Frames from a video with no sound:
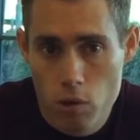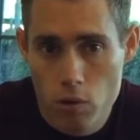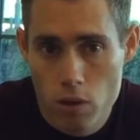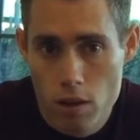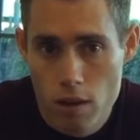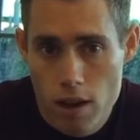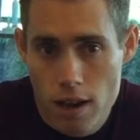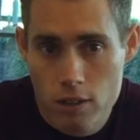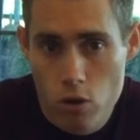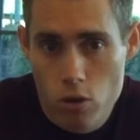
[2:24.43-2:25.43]
But
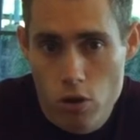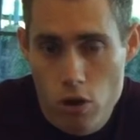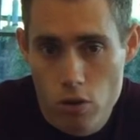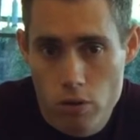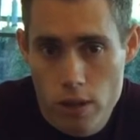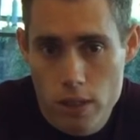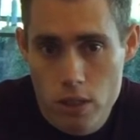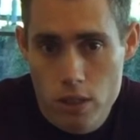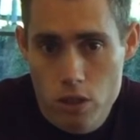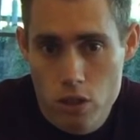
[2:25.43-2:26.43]
as other
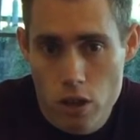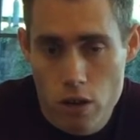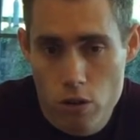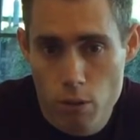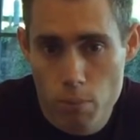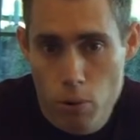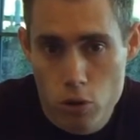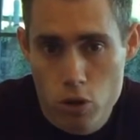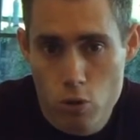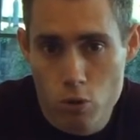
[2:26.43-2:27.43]
countries start to
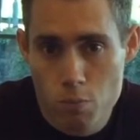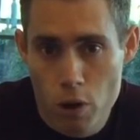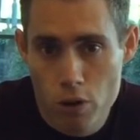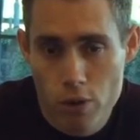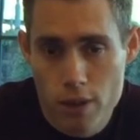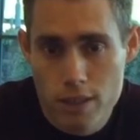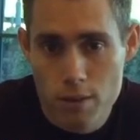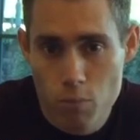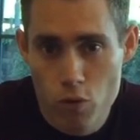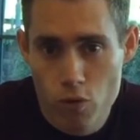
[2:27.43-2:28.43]
push those boundaries
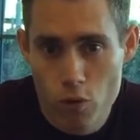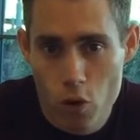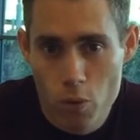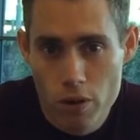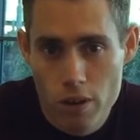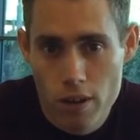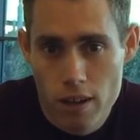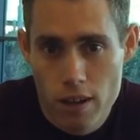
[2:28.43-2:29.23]
and move forward,